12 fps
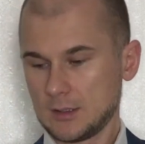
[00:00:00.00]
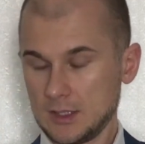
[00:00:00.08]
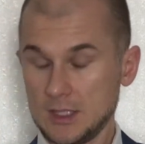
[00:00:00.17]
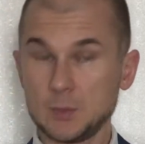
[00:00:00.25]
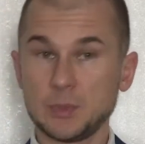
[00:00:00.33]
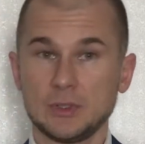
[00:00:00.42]

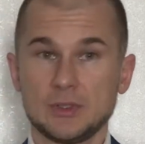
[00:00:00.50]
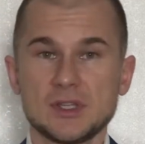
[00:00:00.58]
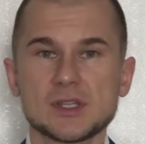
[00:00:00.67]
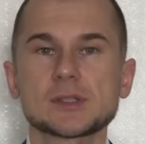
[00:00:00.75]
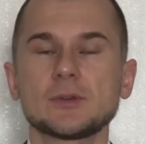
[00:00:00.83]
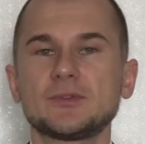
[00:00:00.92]

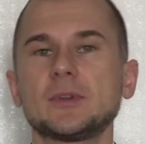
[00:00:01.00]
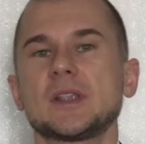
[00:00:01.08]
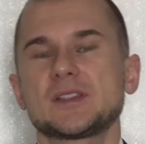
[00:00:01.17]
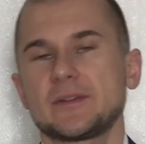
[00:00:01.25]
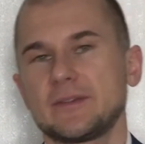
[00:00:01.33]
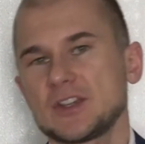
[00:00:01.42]
Employees of the
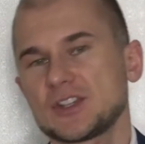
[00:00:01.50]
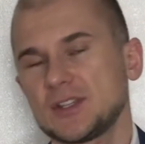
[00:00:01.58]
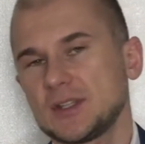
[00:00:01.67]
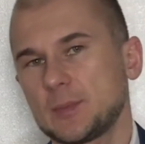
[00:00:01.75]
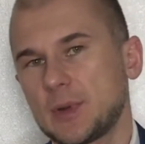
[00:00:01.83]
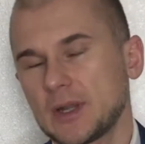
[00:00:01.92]
reservation
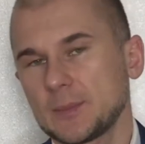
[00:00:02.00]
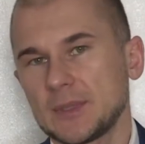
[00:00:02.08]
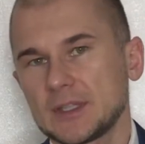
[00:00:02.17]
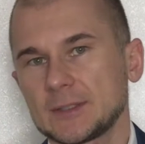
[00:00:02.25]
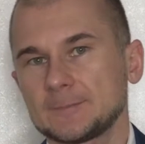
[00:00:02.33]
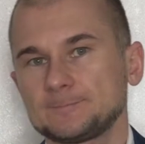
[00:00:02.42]
department,